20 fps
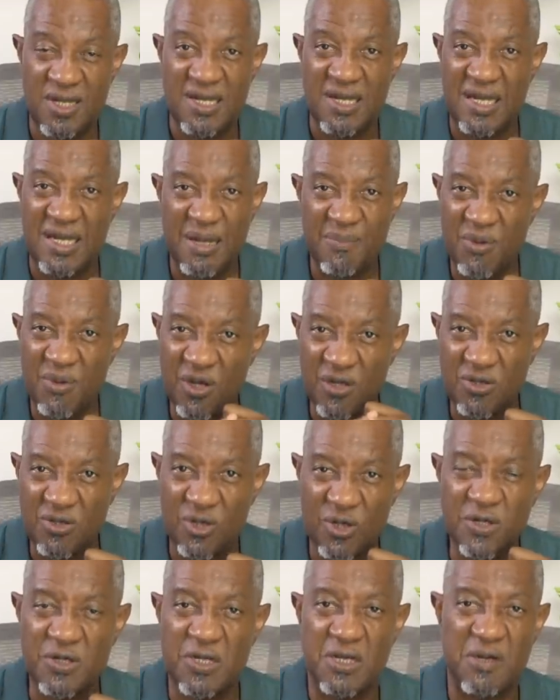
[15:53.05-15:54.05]
And I'm not
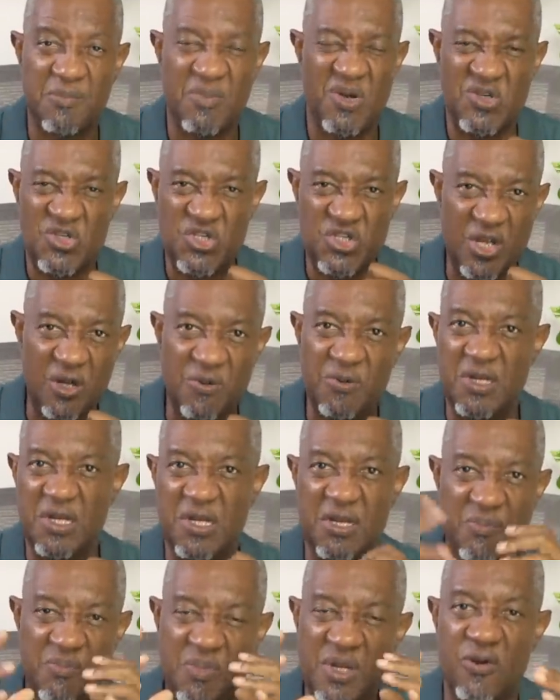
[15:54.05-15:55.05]
talking about shouting
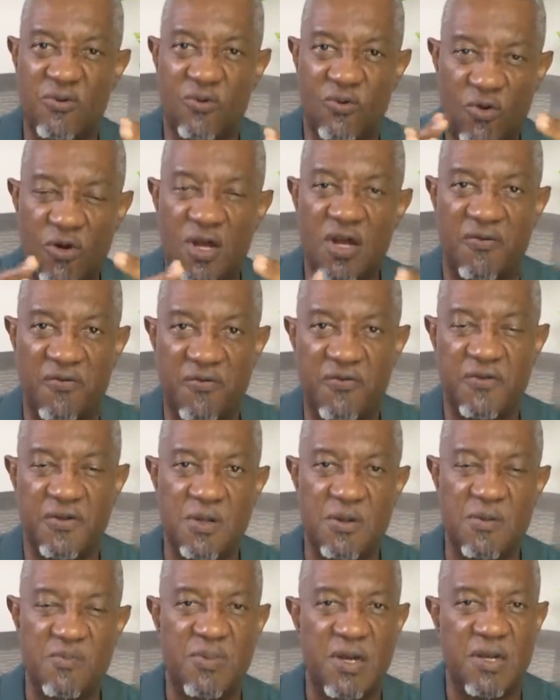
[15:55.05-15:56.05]
and being rough,
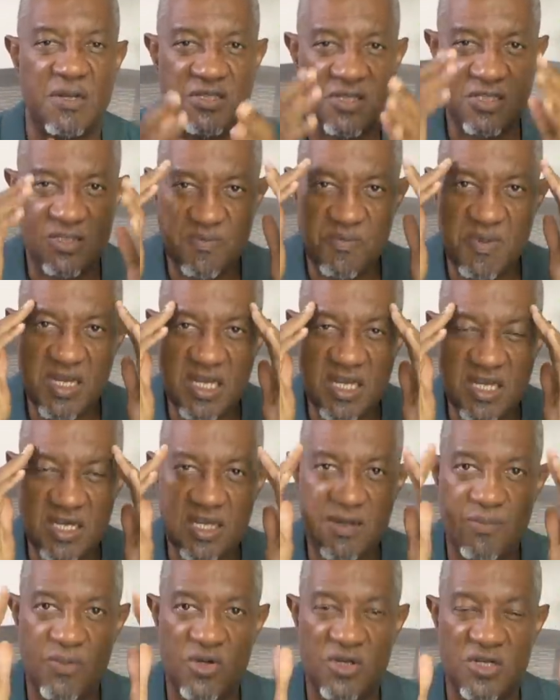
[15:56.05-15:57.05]
but just making
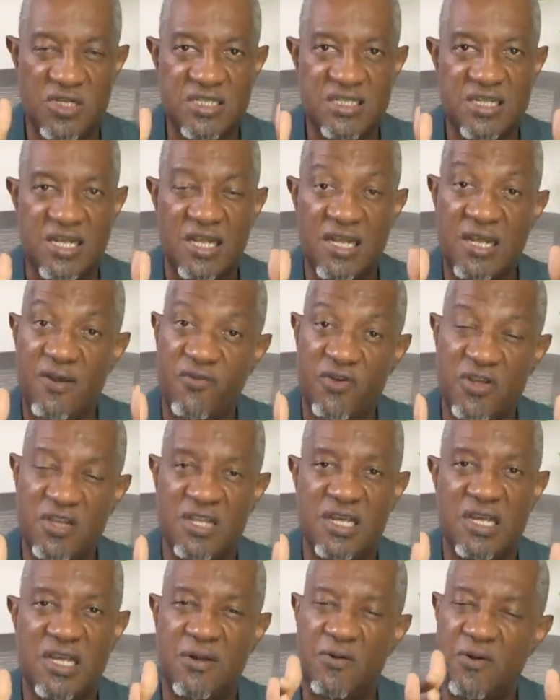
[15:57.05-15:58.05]
them understand
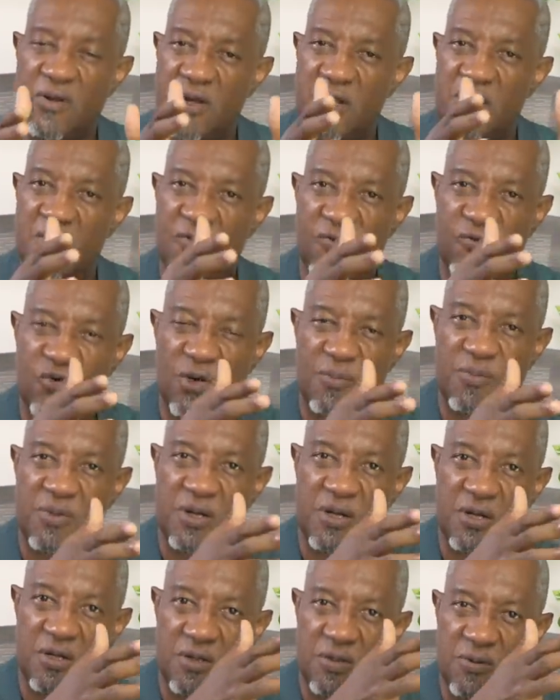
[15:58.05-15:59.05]
everything from
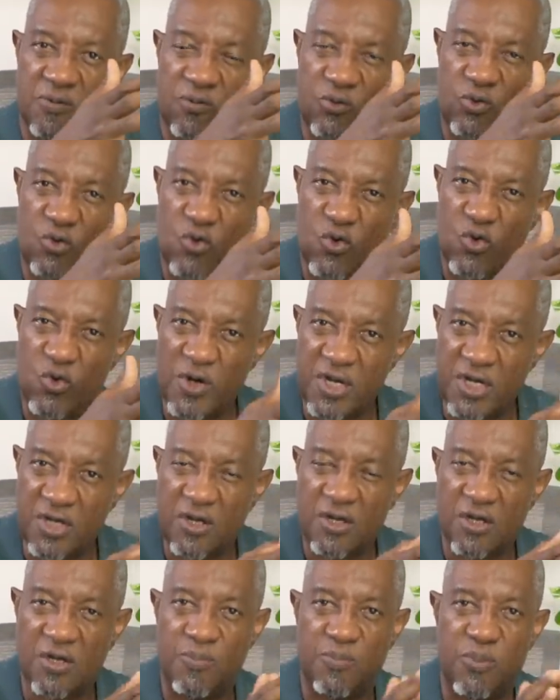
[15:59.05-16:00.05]
a
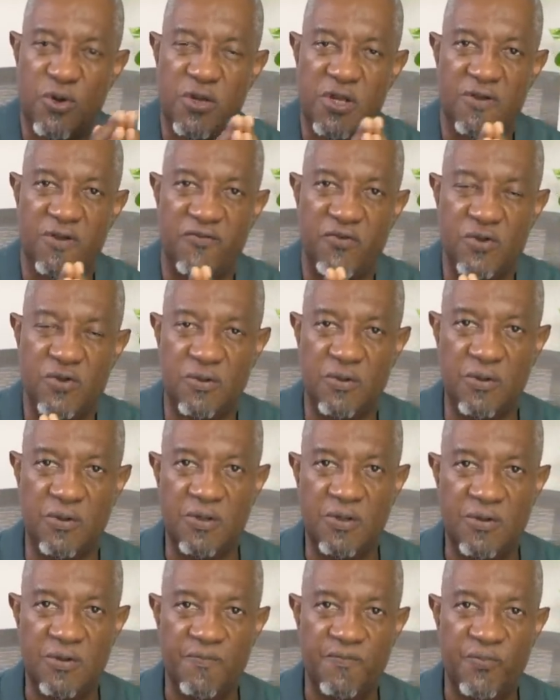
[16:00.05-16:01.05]
critical point of view,
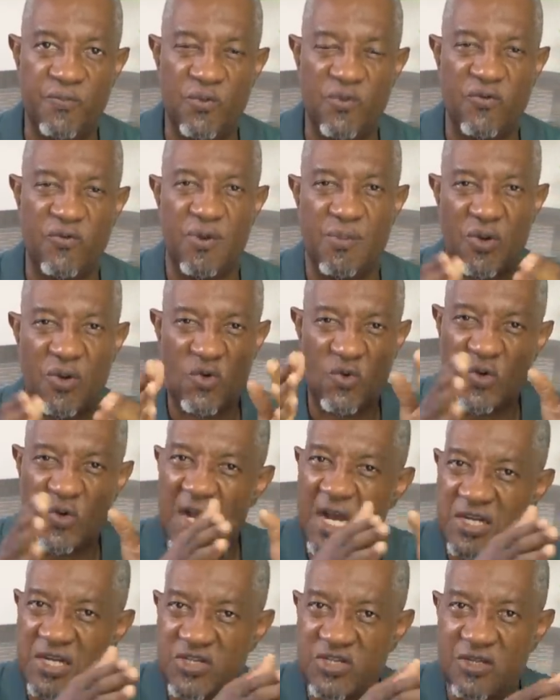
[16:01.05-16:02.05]
from a
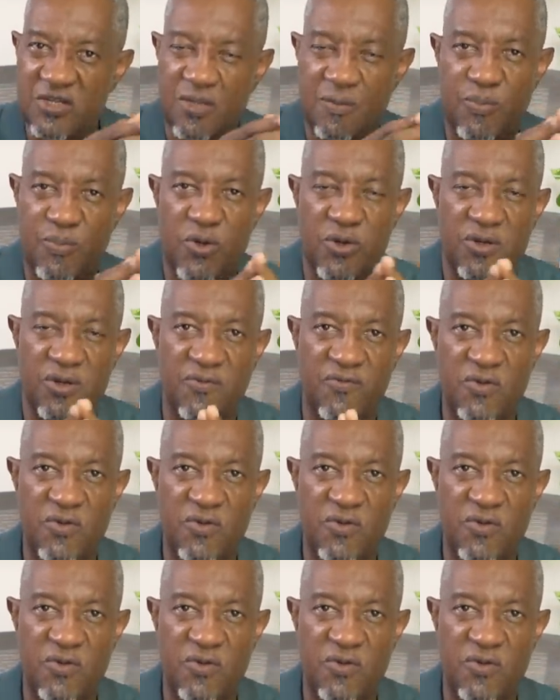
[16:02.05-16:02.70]
rational point of